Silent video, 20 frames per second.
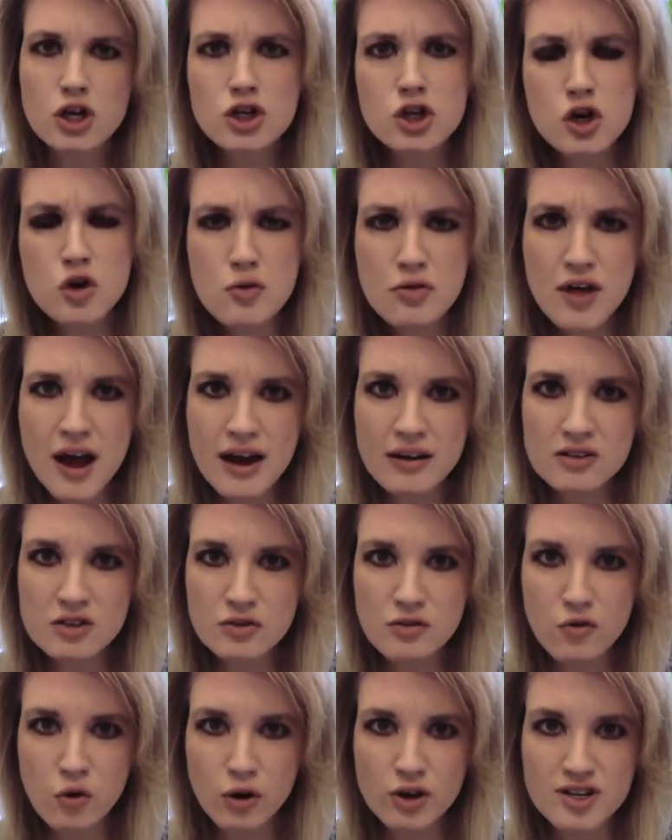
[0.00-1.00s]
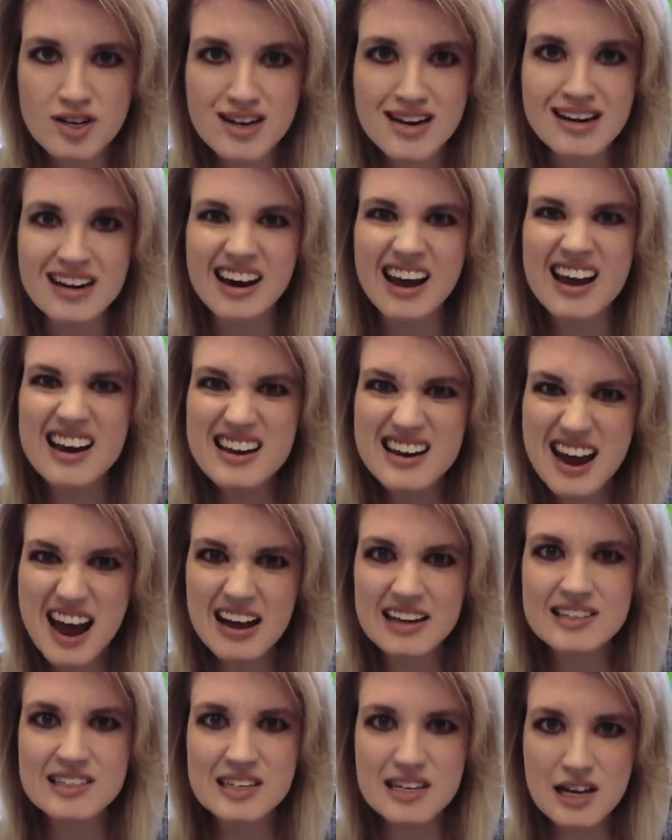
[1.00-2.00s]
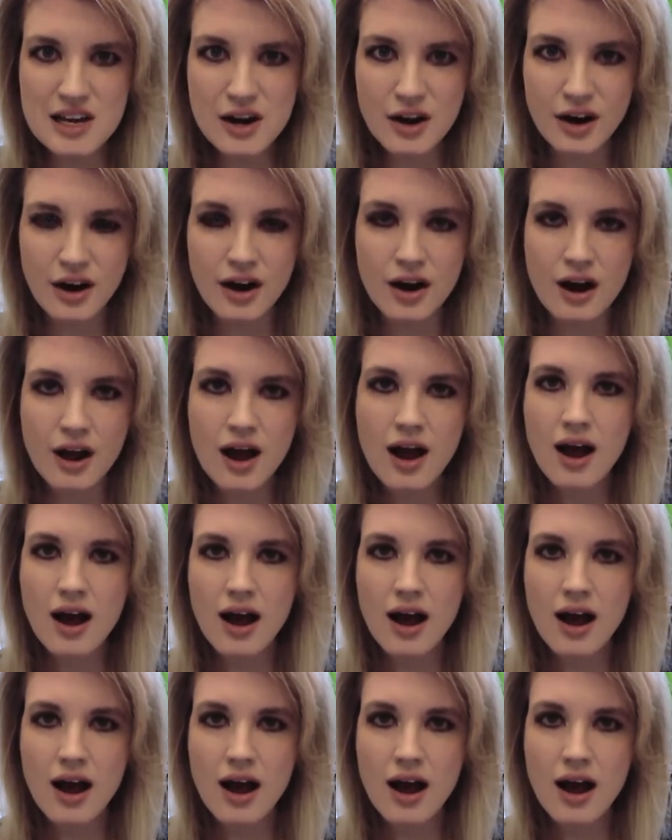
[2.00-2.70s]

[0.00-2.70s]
2014, next year.